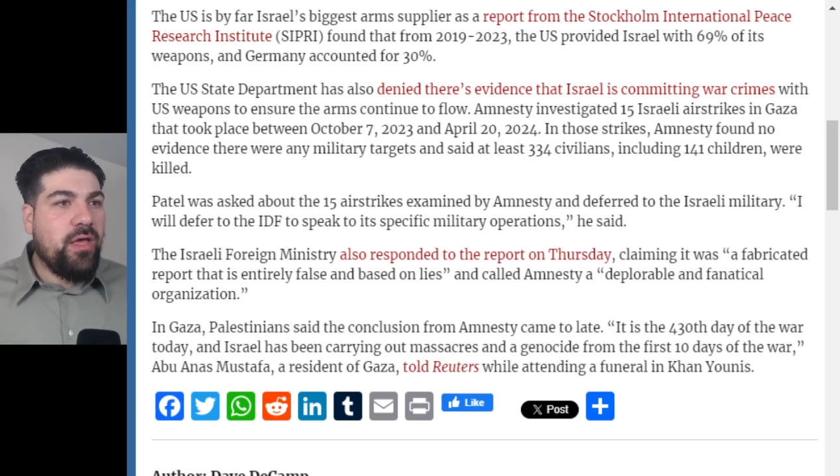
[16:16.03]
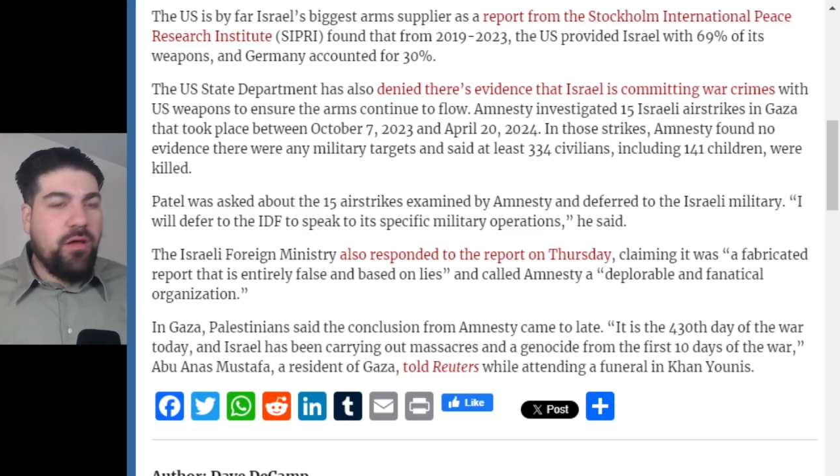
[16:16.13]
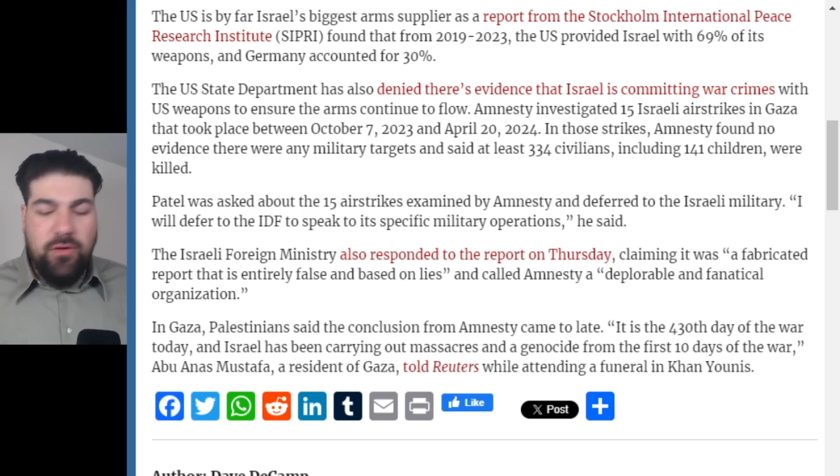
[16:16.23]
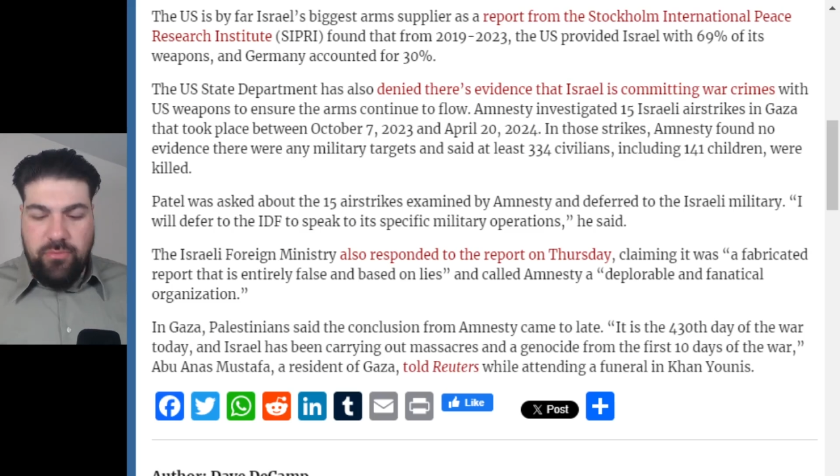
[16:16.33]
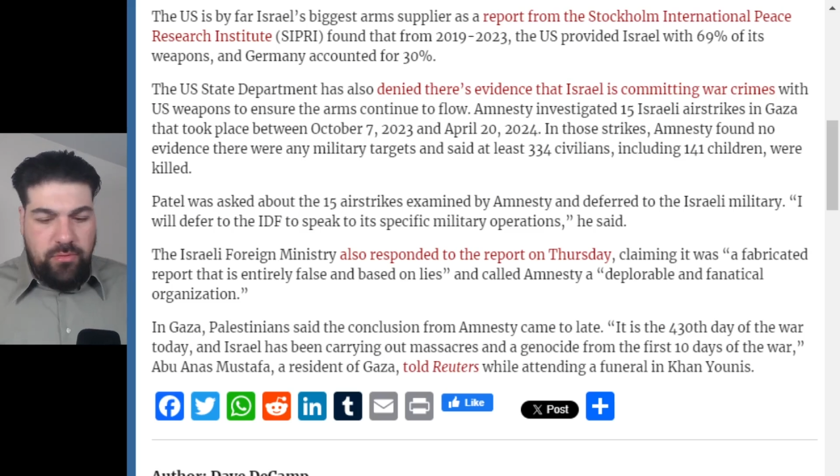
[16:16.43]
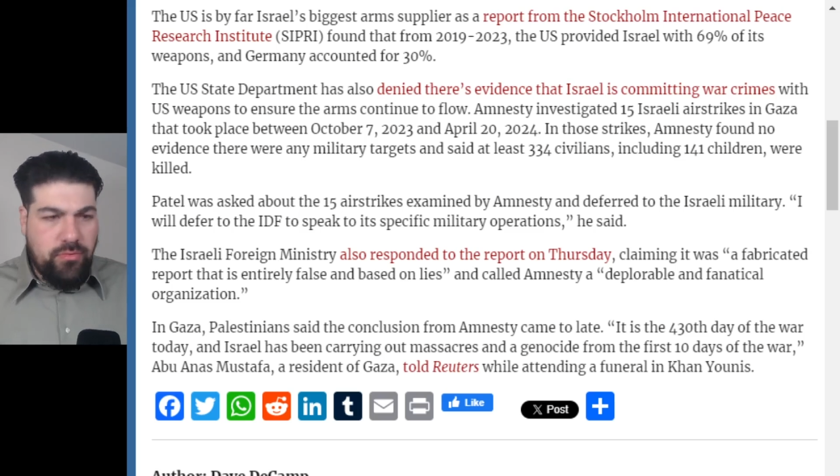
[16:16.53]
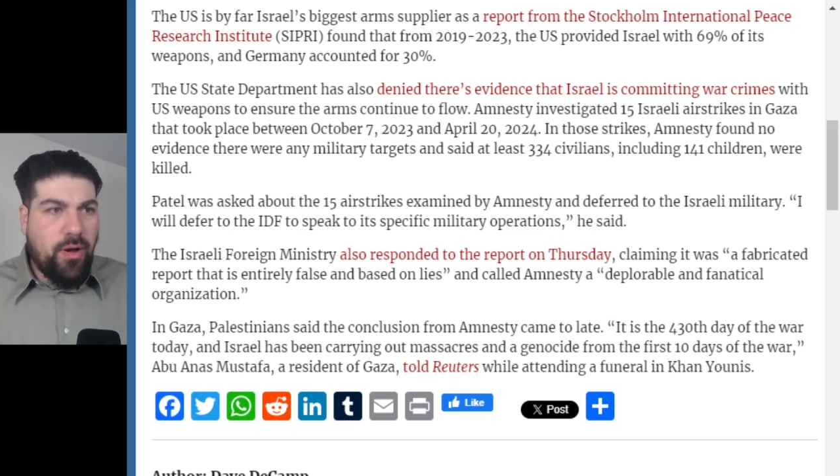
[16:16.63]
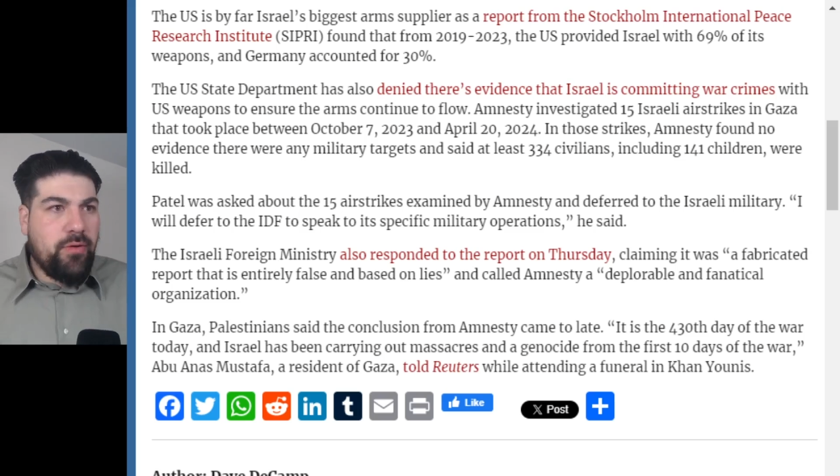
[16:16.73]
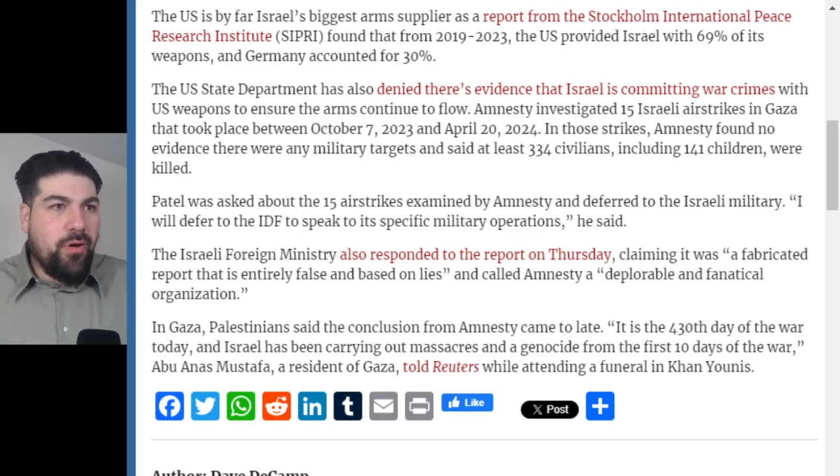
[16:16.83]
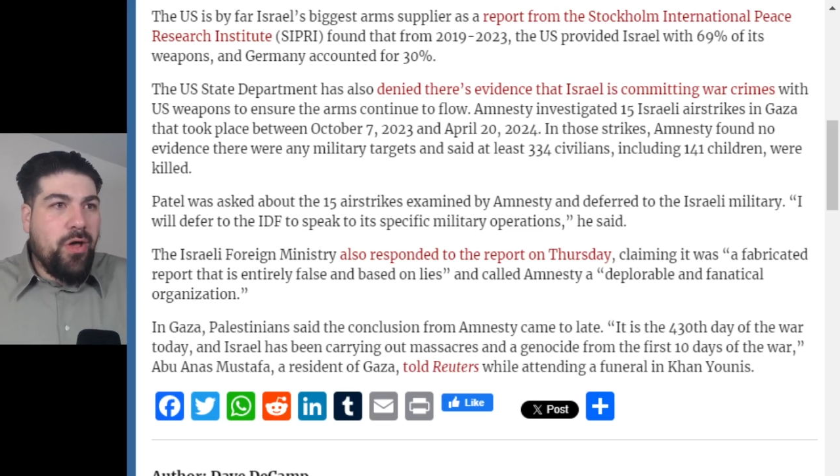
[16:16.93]

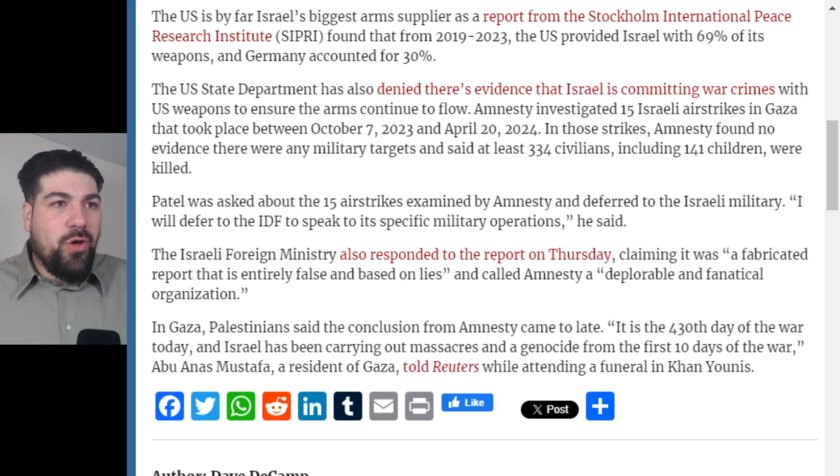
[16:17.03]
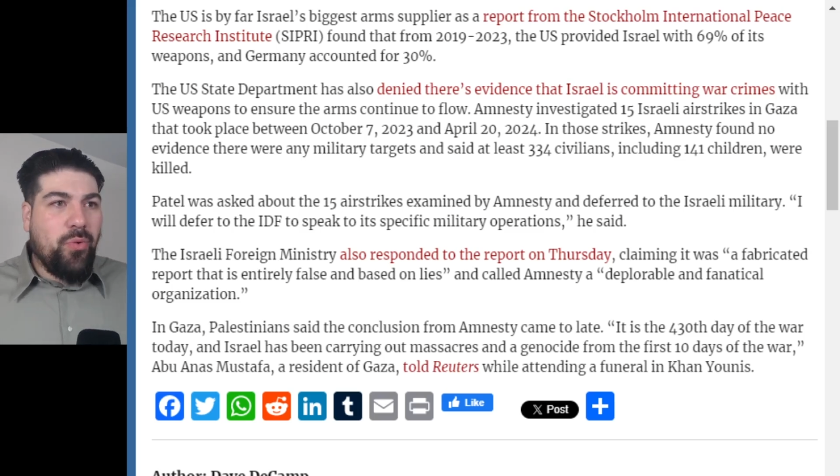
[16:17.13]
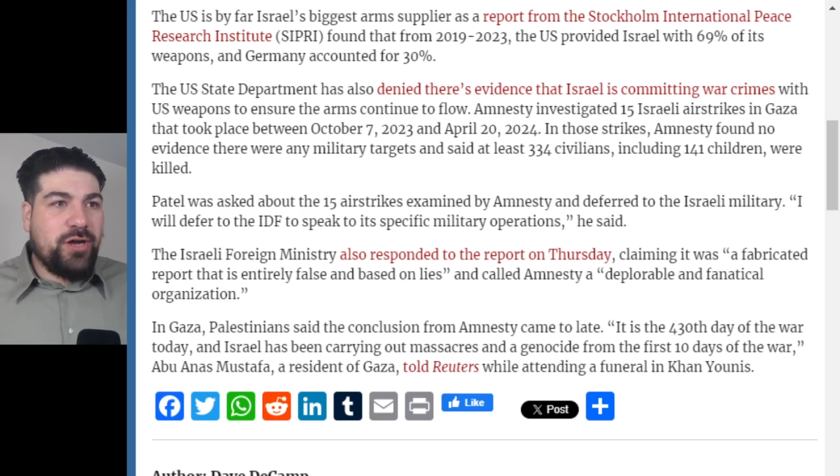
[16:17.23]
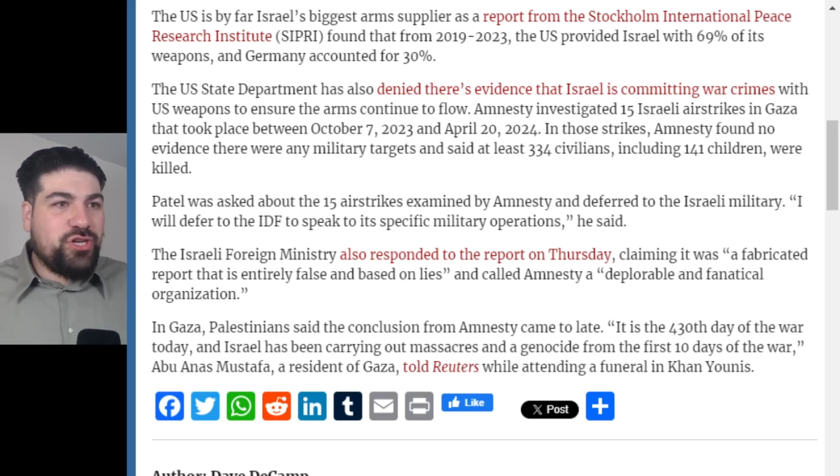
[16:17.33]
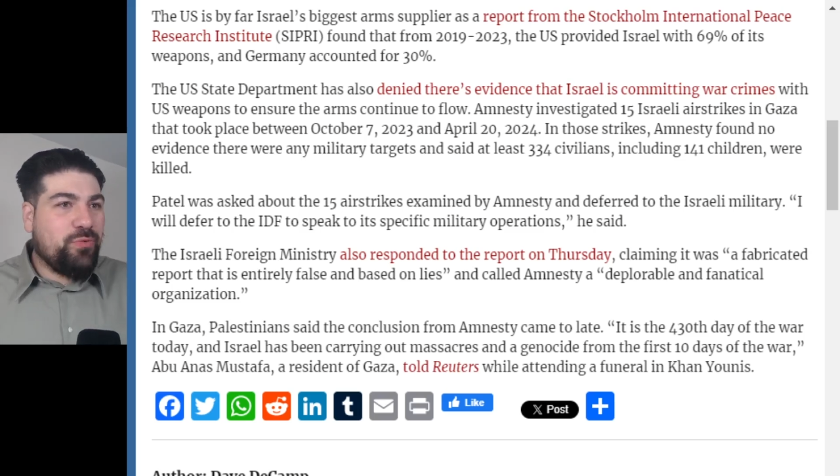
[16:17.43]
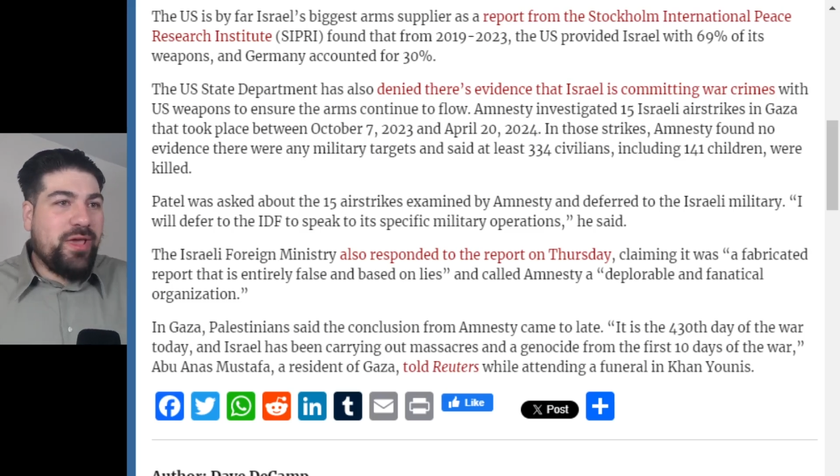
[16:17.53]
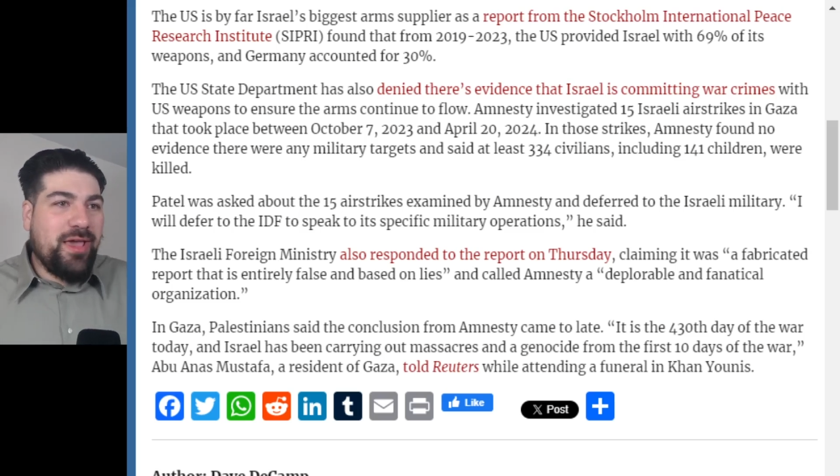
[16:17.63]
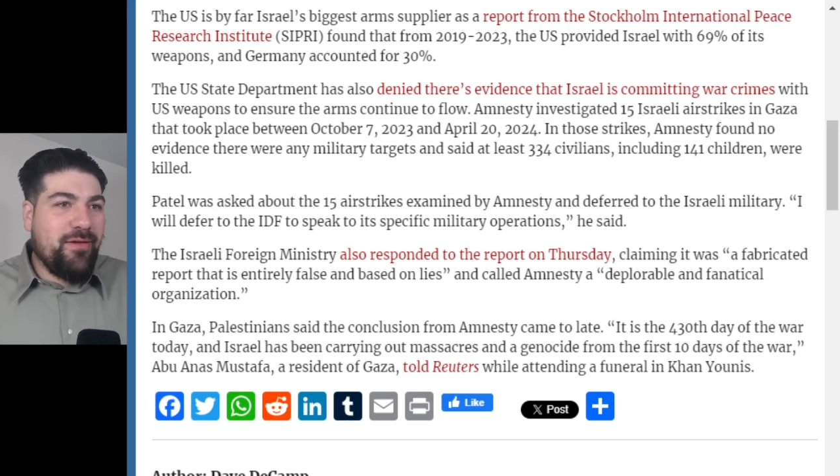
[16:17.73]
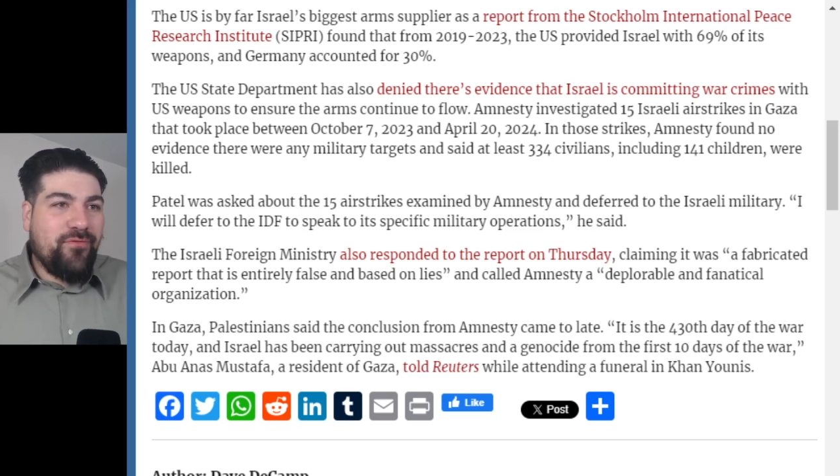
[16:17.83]
Oh, why should we get